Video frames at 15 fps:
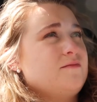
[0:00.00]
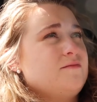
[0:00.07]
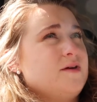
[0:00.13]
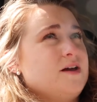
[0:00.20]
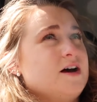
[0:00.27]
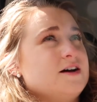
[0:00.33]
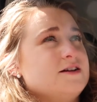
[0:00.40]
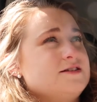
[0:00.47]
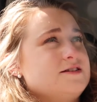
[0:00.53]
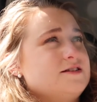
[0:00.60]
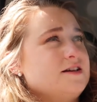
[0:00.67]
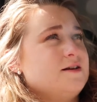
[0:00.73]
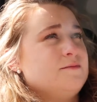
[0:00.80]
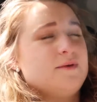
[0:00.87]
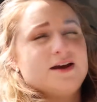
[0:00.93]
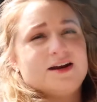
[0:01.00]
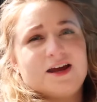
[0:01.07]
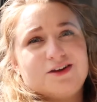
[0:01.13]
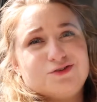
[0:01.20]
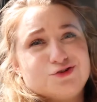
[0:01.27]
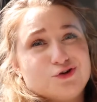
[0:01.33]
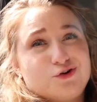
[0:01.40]
because it made
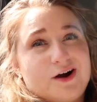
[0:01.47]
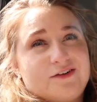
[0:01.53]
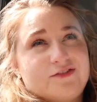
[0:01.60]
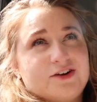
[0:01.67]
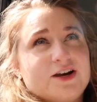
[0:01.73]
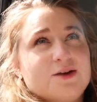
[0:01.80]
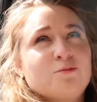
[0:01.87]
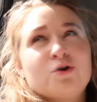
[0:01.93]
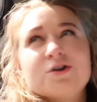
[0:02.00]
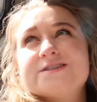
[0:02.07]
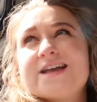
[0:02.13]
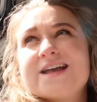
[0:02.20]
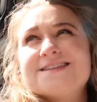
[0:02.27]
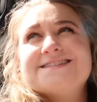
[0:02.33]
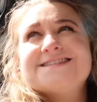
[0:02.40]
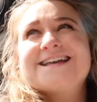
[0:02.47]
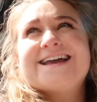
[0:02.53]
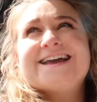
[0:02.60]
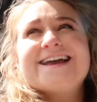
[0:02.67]
like geographically more sense.